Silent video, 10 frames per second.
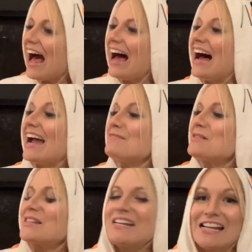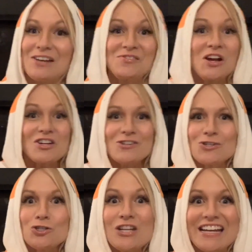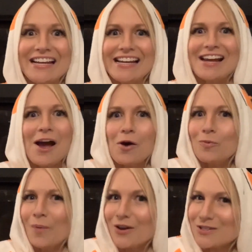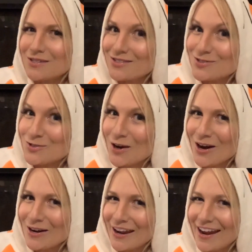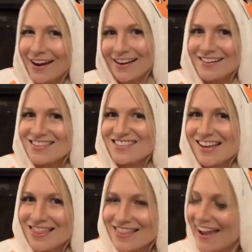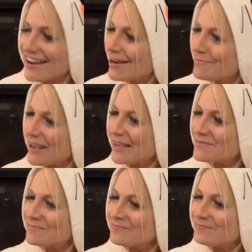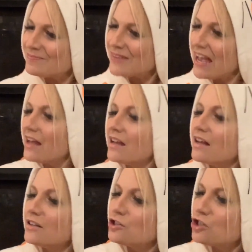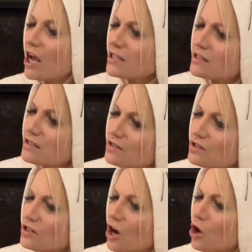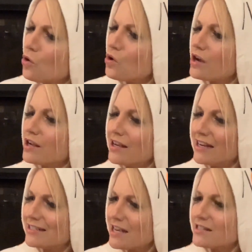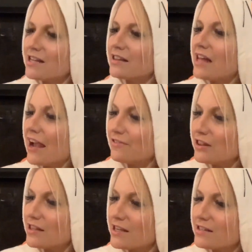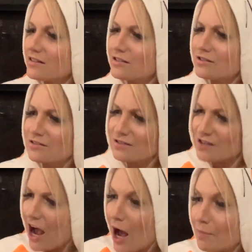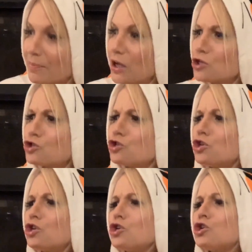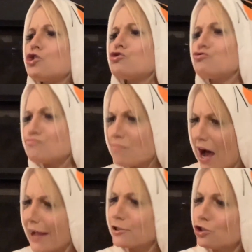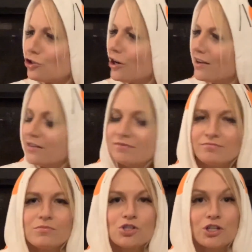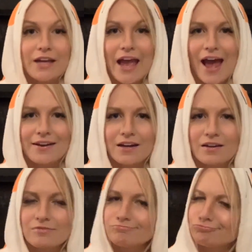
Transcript: I believe she was starting to like me. Just so he doesn't liven things up too much, she added.